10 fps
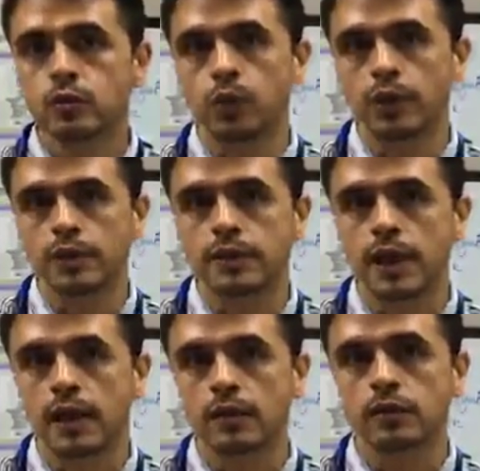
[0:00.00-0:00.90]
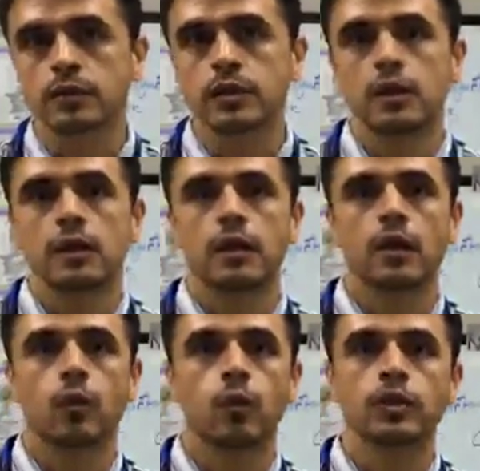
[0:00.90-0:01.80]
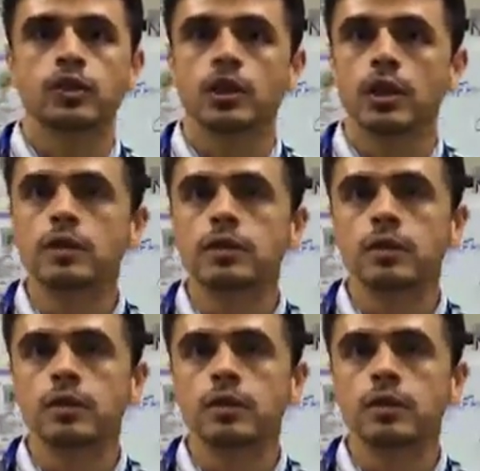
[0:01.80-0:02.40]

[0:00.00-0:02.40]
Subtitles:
running styles, what's changed